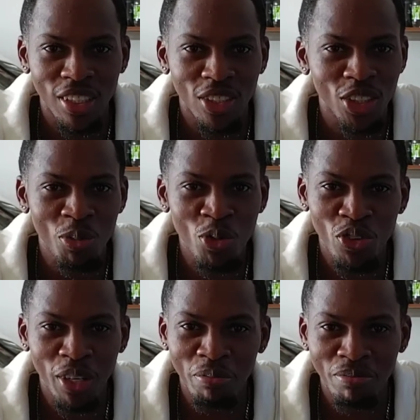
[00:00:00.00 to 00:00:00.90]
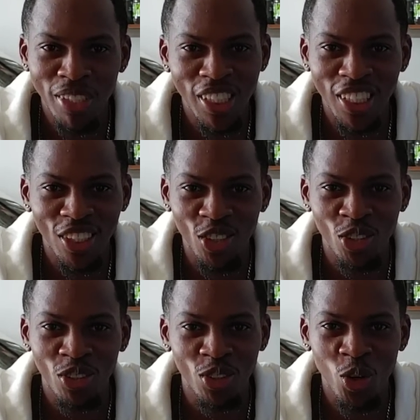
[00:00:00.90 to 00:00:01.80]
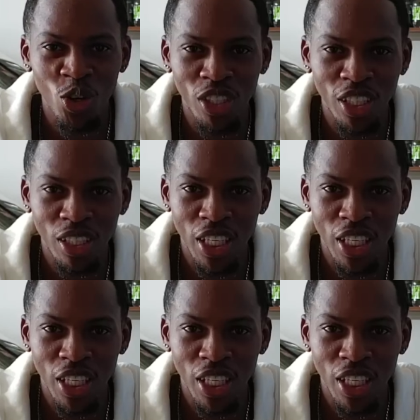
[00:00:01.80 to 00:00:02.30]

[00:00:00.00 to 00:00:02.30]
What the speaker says: oh, she moved from Nissan to Honda.